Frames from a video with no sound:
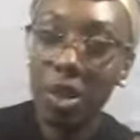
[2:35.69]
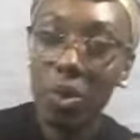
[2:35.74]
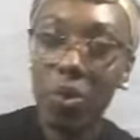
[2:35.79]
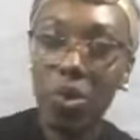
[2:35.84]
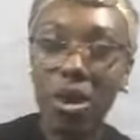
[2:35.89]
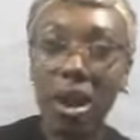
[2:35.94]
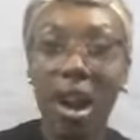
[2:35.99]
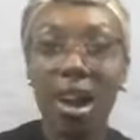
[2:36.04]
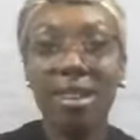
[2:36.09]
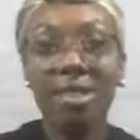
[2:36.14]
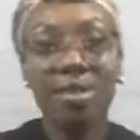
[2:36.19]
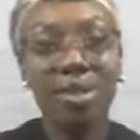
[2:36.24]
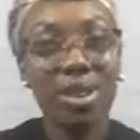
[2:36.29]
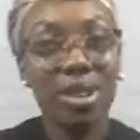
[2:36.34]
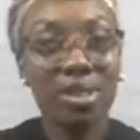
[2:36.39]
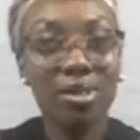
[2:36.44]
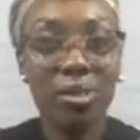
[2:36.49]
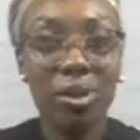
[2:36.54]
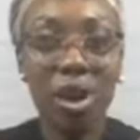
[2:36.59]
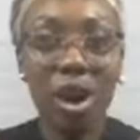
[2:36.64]

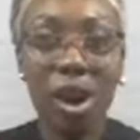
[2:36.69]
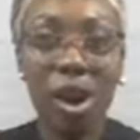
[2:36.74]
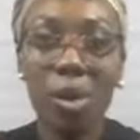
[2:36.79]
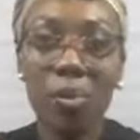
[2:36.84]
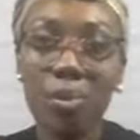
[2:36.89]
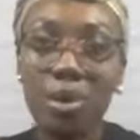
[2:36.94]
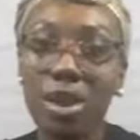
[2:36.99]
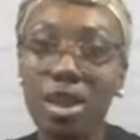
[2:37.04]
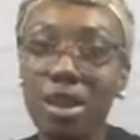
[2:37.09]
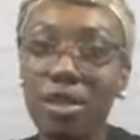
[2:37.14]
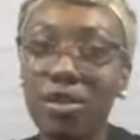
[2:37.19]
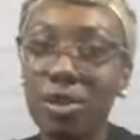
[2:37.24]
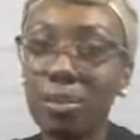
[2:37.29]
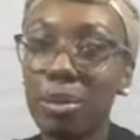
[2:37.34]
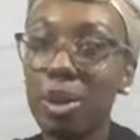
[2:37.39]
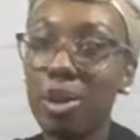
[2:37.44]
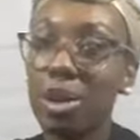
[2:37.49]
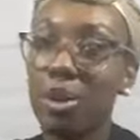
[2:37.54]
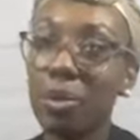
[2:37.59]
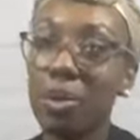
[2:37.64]
We're all pretty
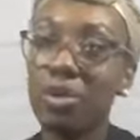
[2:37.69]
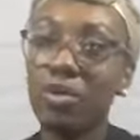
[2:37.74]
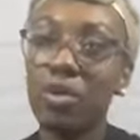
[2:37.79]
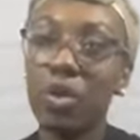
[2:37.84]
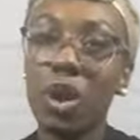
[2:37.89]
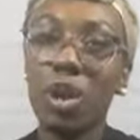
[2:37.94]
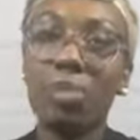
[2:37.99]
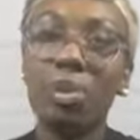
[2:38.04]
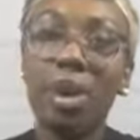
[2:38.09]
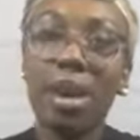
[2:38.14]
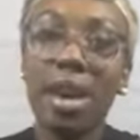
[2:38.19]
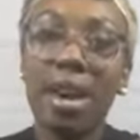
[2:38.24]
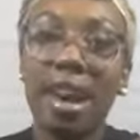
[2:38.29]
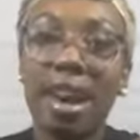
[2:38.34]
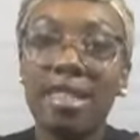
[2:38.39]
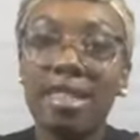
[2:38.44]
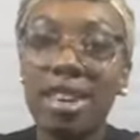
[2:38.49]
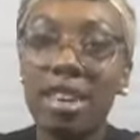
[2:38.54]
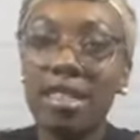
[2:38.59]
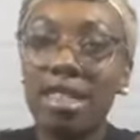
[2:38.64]
familiar with foreplay.
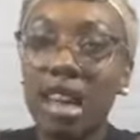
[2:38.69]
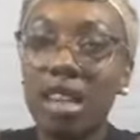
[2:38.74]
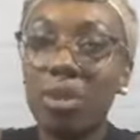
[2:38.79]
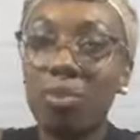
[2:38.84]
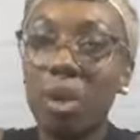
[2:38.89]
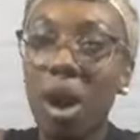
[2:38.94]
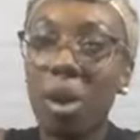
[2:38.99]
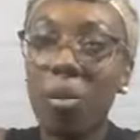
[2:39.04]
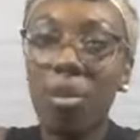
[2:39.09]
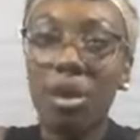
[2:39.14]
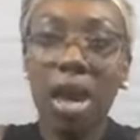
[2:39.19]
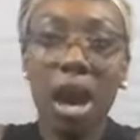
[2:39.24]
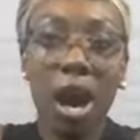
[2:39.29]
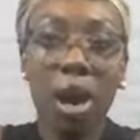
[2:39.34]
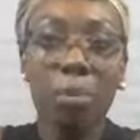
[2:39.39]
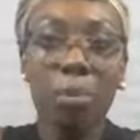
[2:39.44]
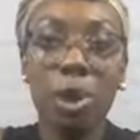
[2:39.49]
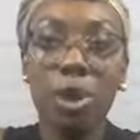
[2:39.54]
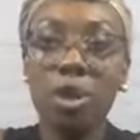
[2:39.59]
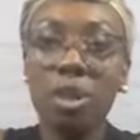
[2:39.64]
I think that's probably
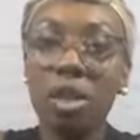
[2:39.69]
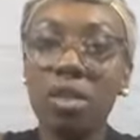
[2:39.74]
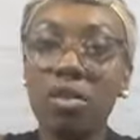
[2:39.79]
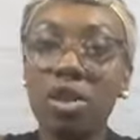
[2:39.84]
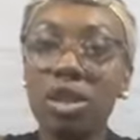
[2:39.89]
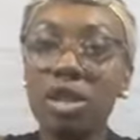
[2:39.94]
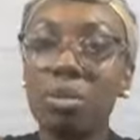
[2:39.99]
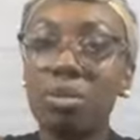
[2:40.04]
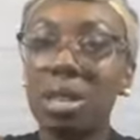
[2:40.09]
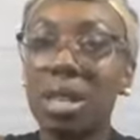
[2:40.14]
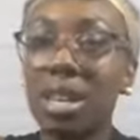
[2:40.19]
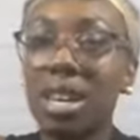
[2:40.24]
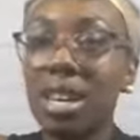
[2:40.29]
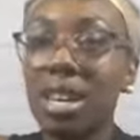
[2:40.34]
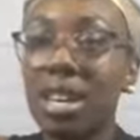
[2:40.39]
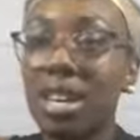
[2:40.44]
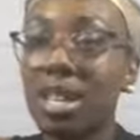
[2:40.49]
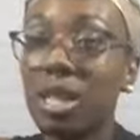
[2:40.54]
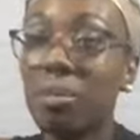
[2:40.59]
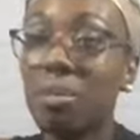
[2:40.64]
how most of us
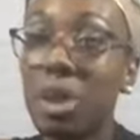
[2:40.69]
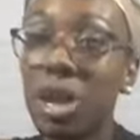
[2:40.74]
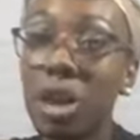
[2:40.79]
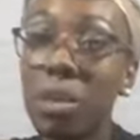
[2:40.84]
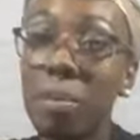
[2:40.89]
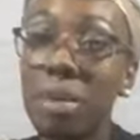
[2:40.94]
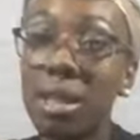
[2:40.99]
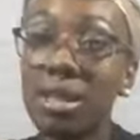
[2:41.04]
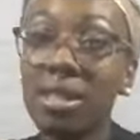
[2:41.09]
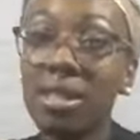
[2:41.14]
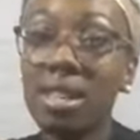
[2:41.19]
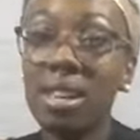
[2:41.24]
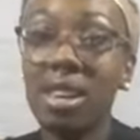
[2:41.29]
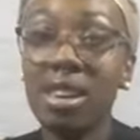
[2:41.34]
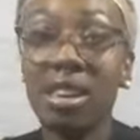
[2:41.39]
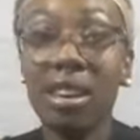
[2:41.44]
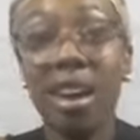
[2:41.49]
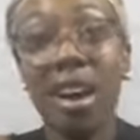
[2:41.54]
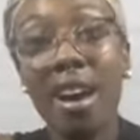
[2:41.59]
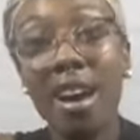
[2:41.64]
begin
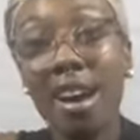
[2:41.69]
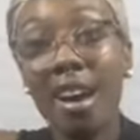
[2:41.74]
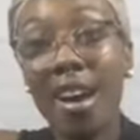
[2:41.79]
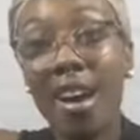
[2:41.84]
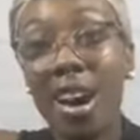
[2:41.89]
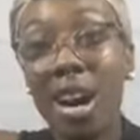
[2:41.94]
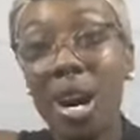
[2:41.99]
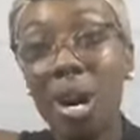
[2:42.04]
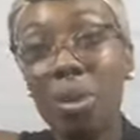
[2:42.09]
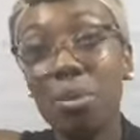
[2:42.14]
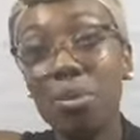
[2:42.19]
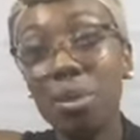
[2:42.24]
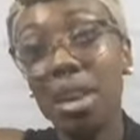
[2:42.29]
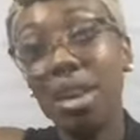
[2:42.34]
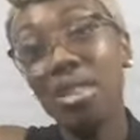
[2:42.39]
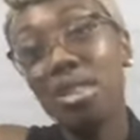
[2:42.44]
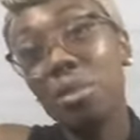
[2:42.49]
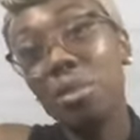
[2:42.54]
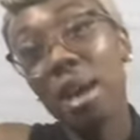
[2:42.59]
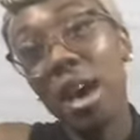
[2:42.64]
experimenting
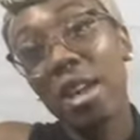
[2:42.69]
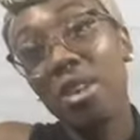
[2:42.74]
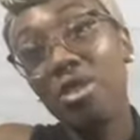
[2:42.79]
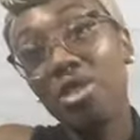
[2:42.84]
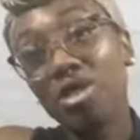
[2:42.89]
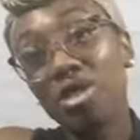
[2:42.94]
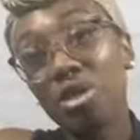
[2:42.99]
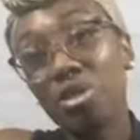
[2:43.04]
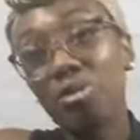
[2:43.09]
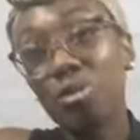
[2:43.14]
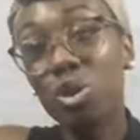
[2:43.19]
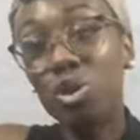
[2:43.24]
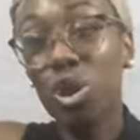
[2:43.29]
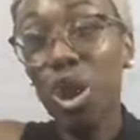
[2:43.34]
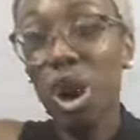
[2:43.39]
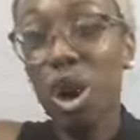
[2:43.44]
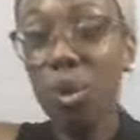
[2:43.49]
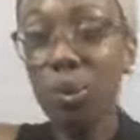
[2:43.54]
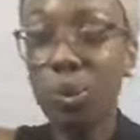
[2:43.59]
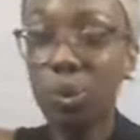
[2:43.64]
in the bedroom,
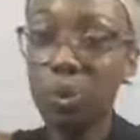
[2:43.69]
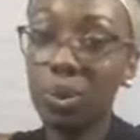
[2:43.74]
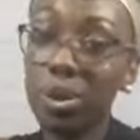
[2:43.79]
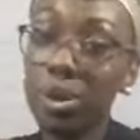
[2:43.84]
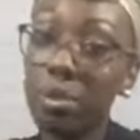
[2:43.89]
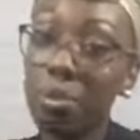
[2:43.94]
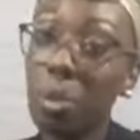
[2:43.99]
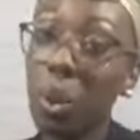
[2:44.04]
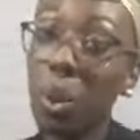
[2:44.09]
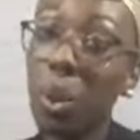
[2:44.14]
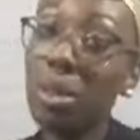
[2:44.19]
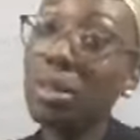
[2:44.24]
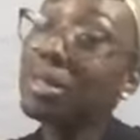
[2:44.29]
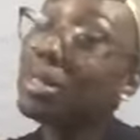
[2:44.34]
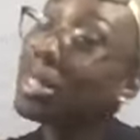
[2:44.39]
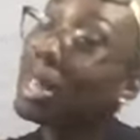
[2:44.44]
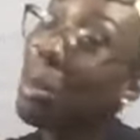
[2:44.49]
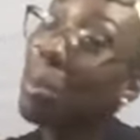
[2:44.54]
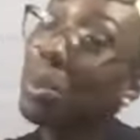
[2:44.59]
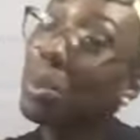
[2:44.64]
with the more
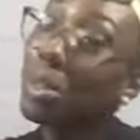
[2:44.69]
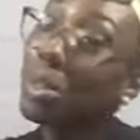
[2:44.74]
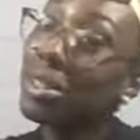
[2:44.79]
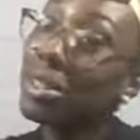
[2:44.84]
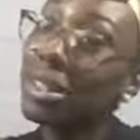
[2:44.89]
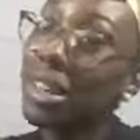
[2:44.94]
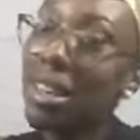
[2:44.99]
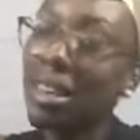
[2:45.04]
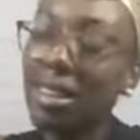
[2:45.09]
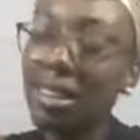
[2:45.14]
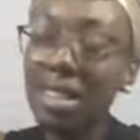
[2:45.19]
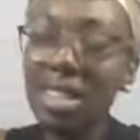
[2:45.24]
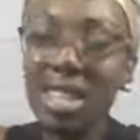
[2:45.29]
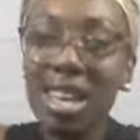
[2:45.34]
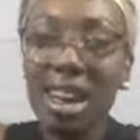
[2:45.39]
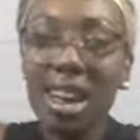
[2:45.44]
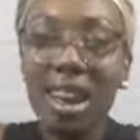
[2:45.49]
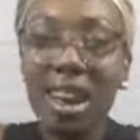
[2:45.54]
simpler things.